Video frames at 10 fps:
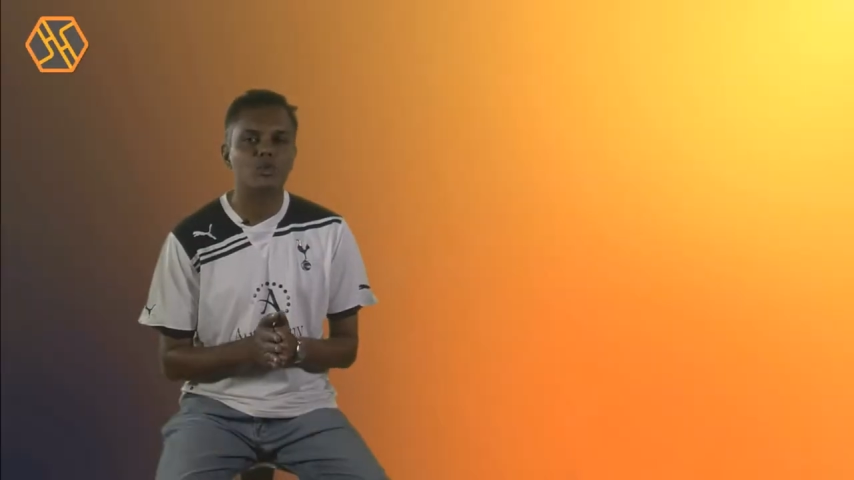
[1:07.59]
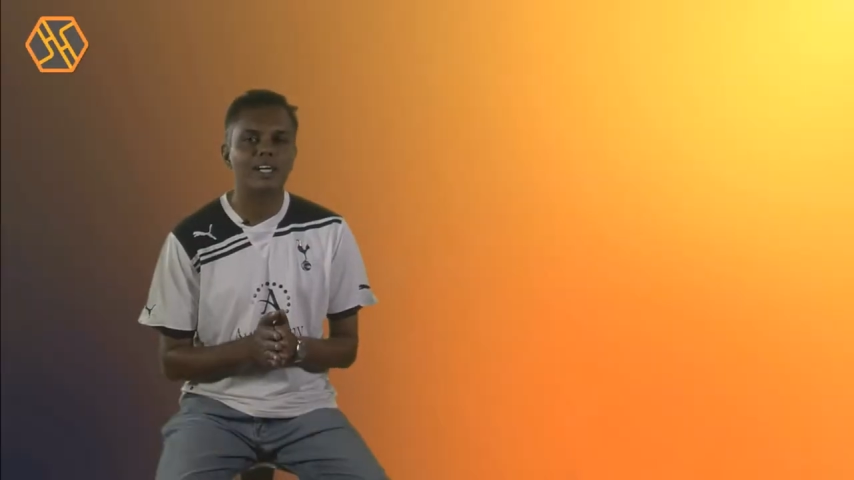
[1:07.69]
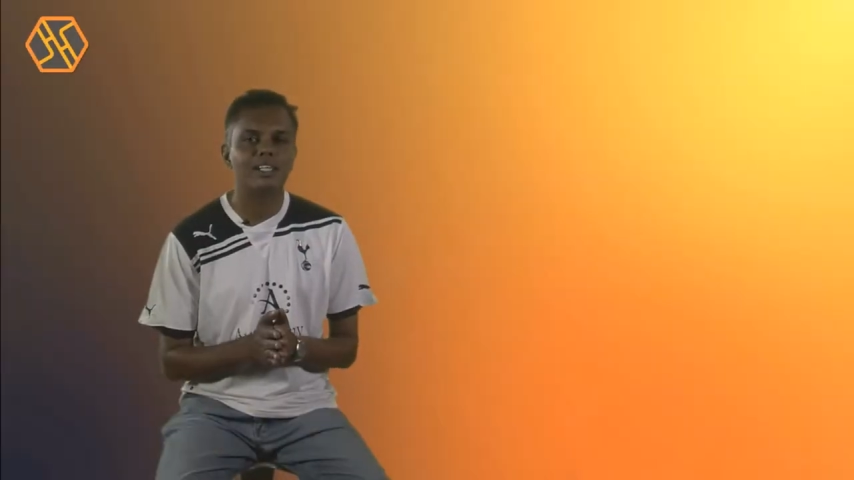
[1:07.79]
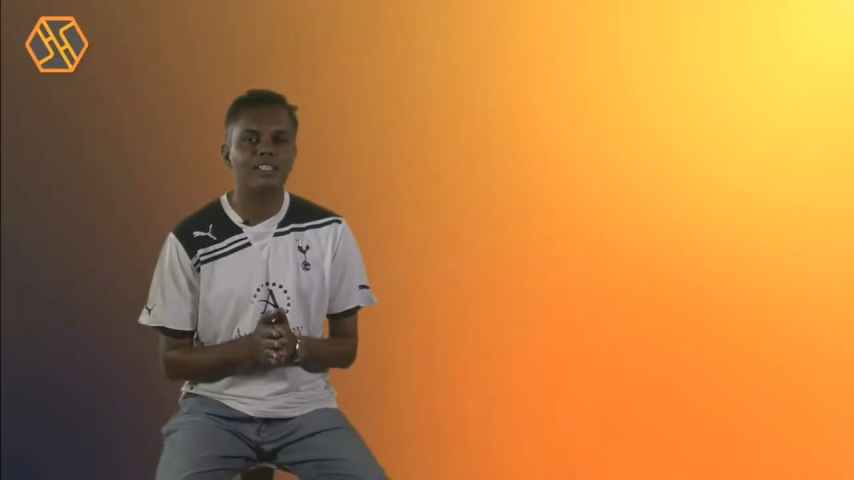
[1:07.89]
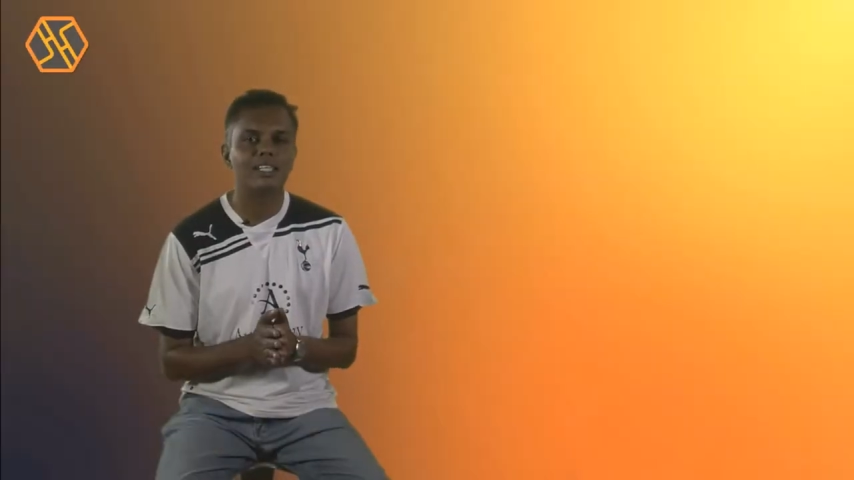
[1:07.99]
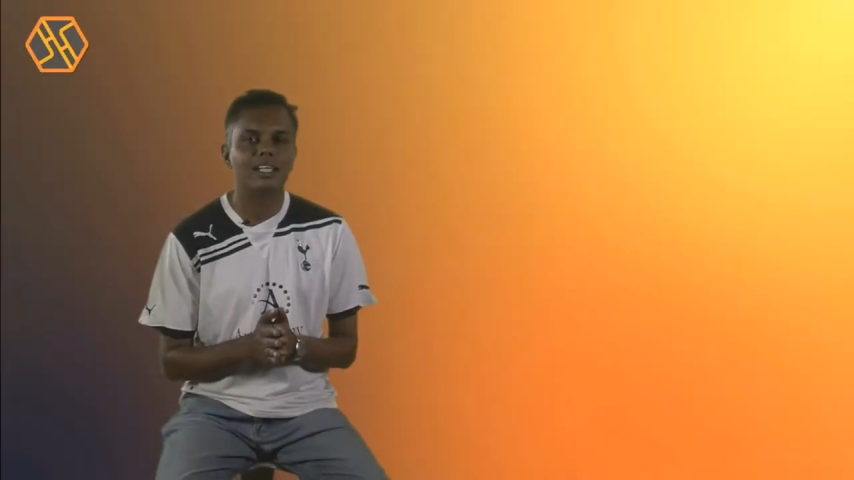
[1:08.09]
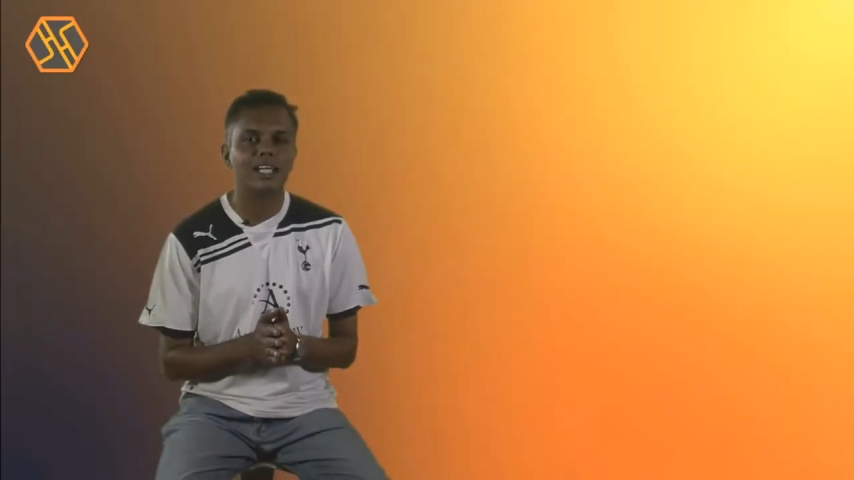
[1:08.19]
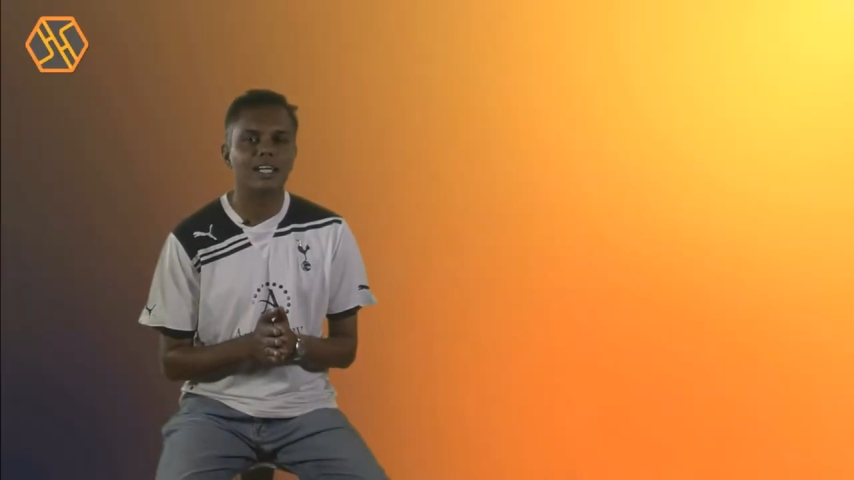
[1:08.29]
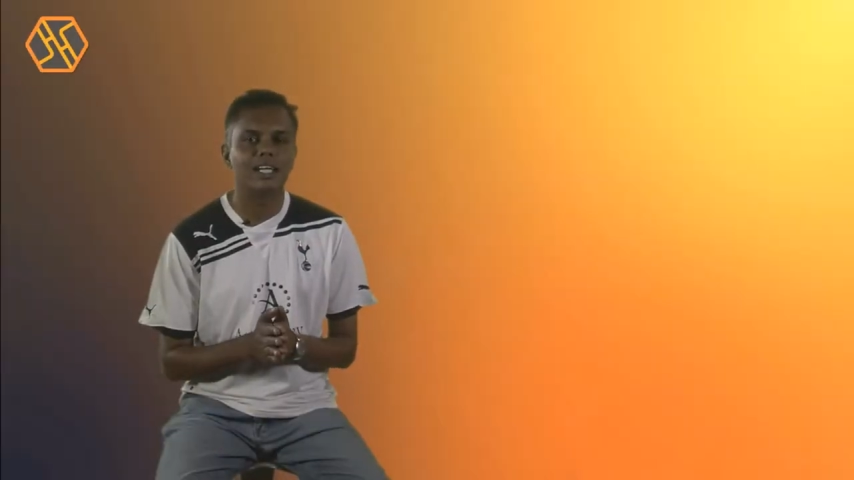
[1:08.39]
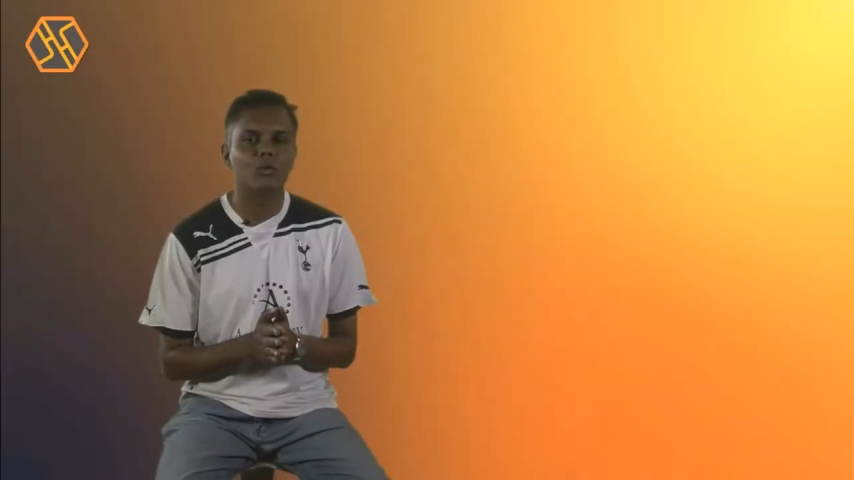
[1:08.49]
Wenger said
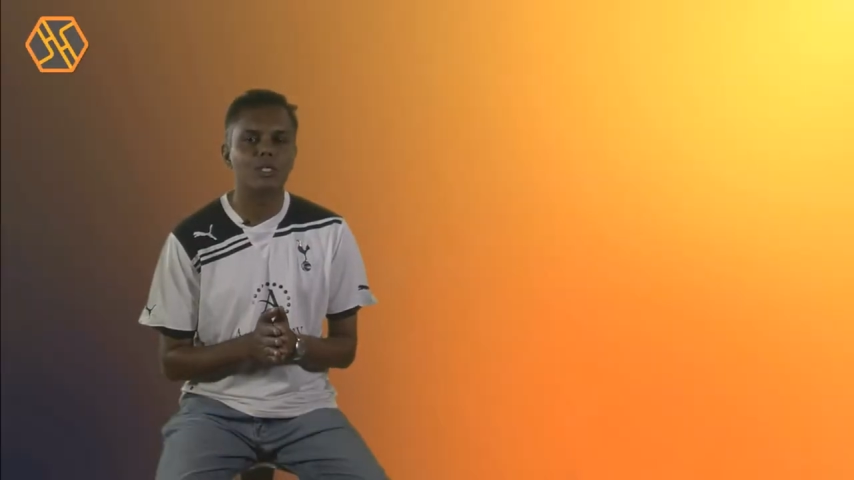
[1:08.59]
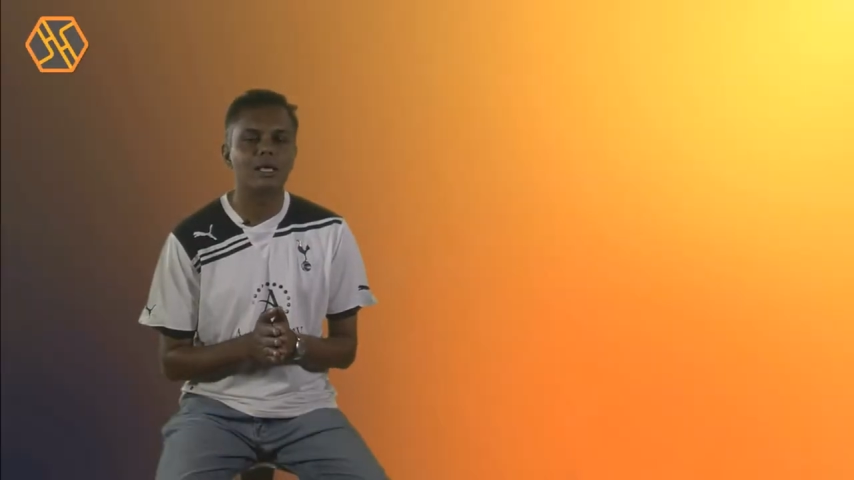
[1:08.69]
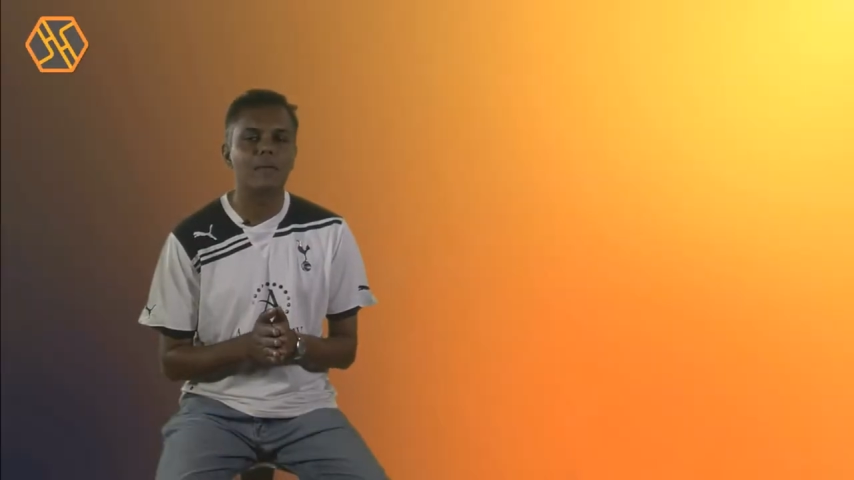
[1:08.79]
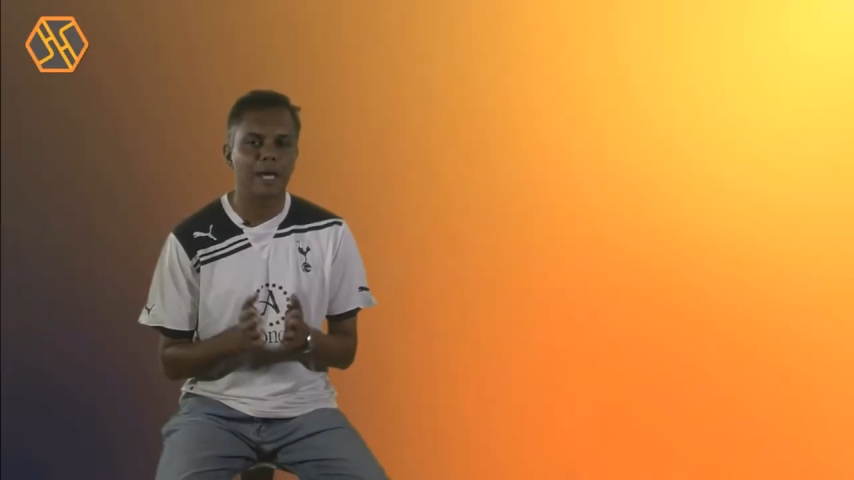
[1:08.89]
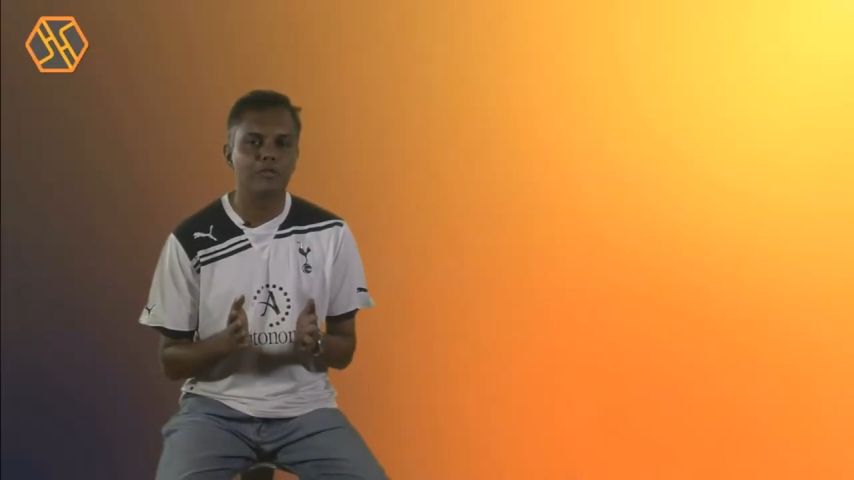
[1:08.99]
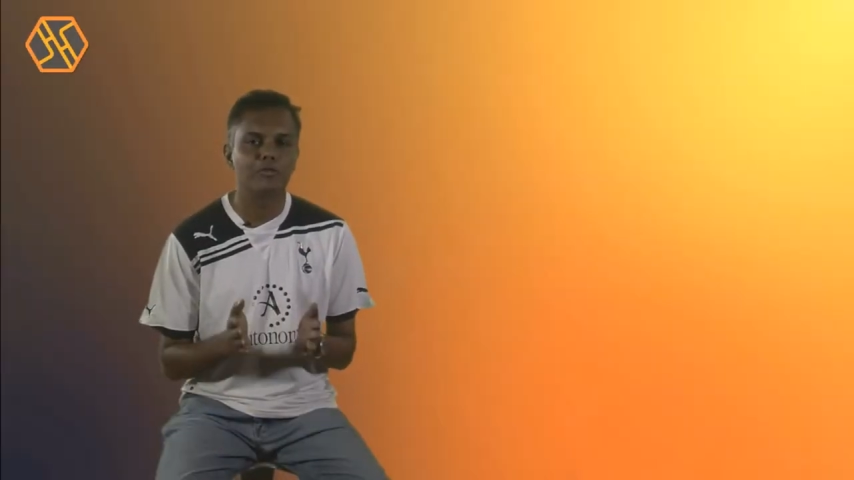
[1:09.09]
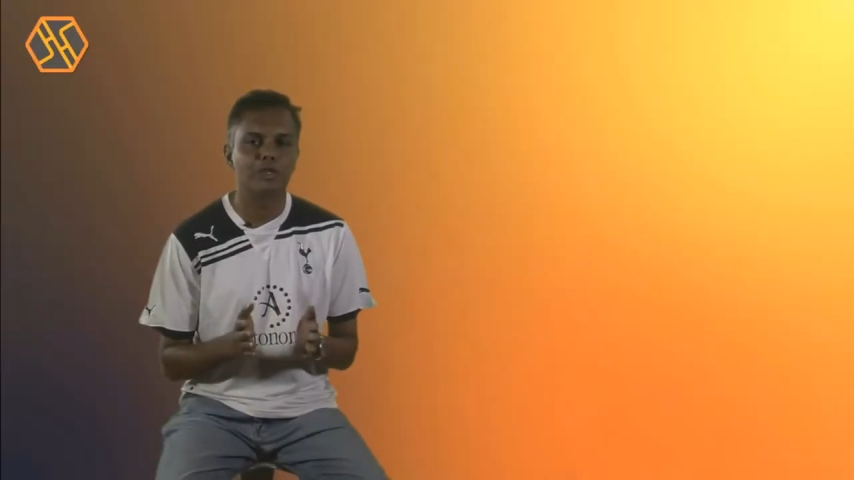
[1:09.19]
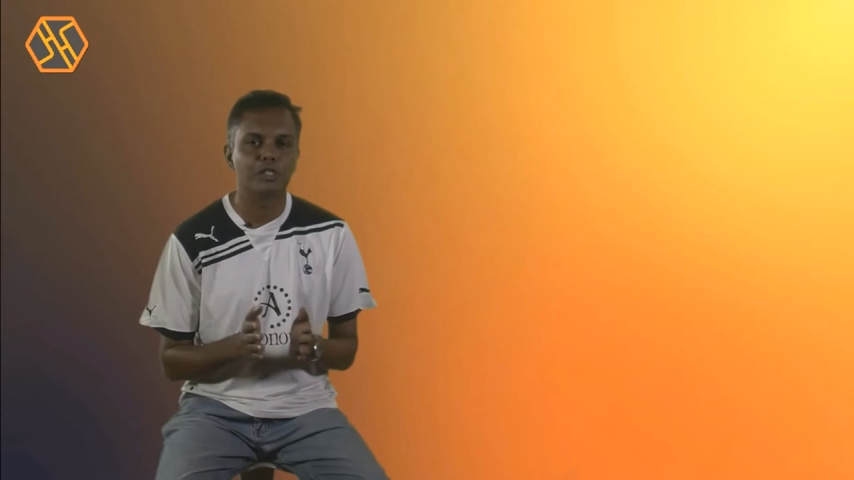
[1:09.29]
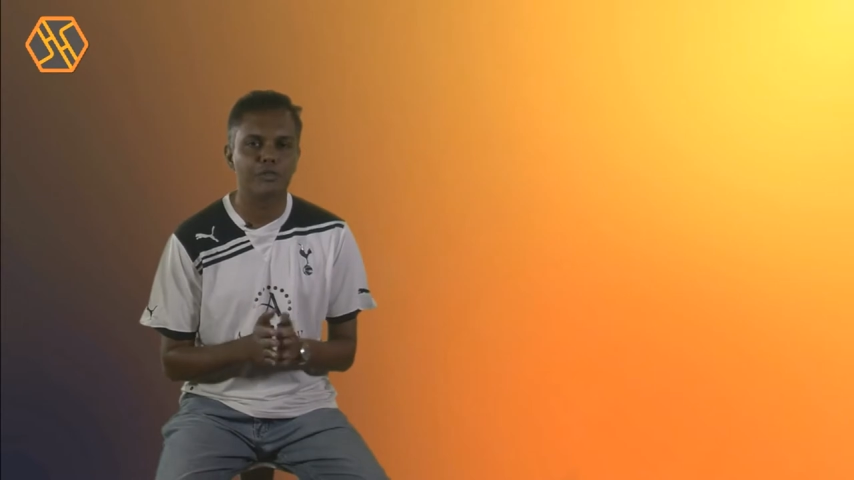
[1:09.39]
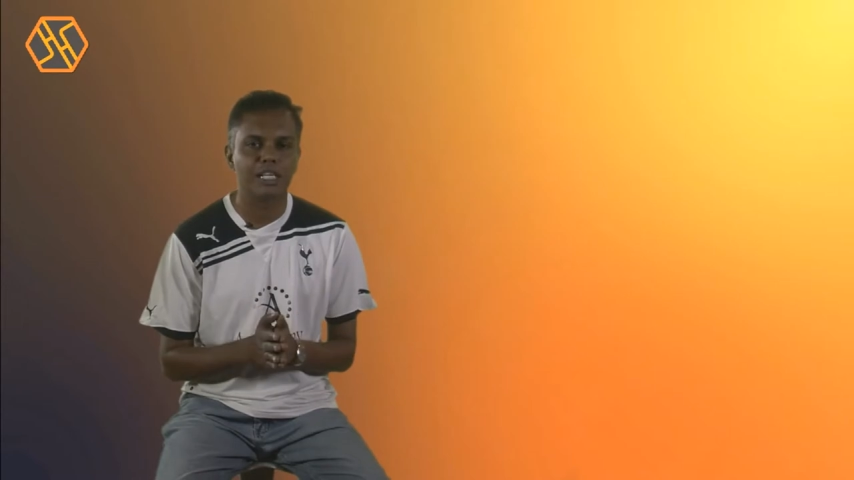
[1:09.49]
that it was a
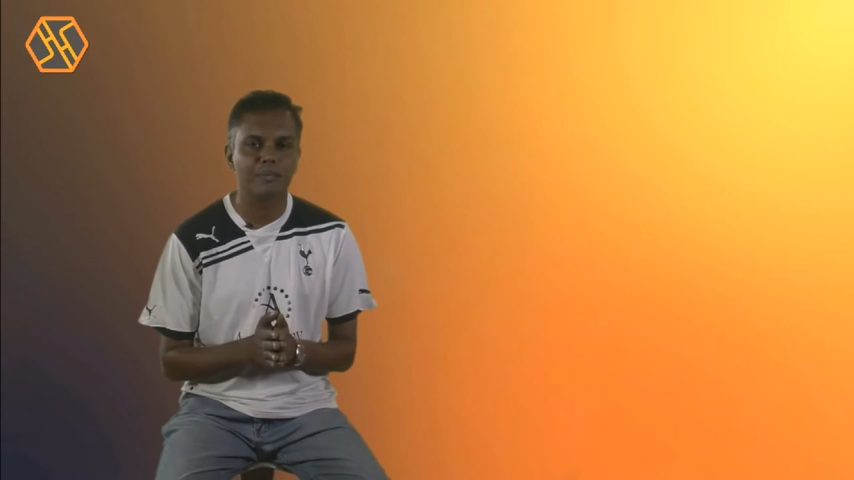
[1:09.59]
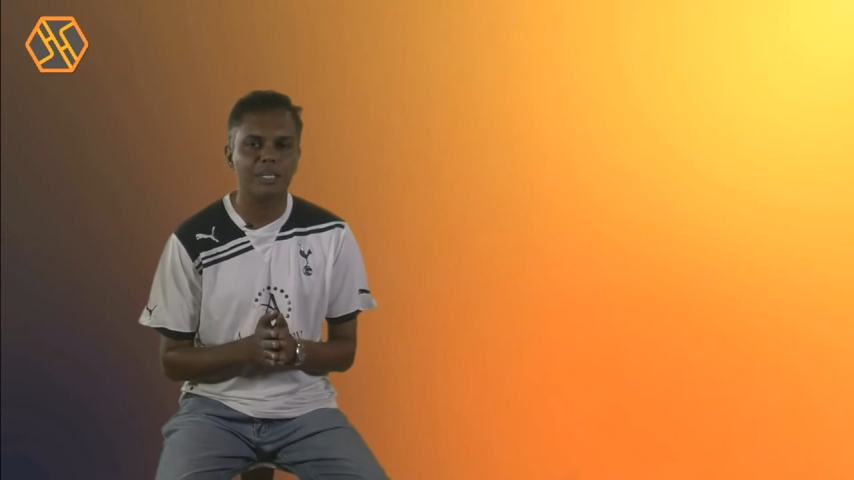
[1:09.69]
painful defeat,